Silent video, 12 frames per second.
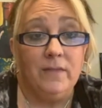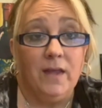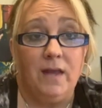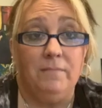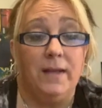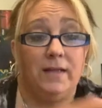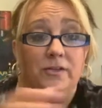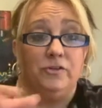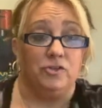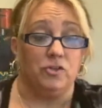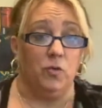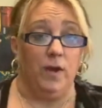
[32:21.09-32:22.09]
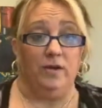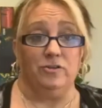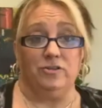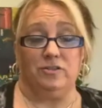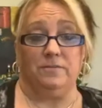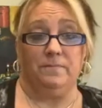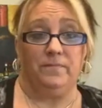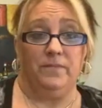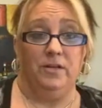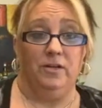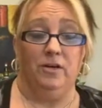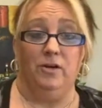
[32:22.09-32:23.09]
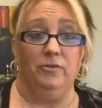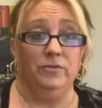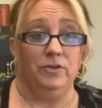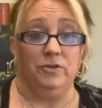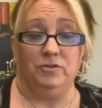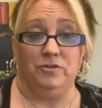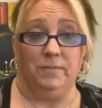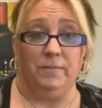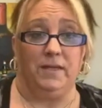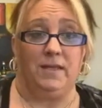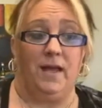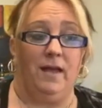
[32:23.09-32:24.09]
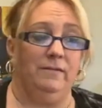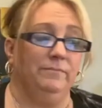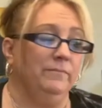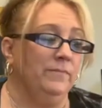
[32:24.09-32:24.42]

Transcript: and make little squares, you know, you could do something like that.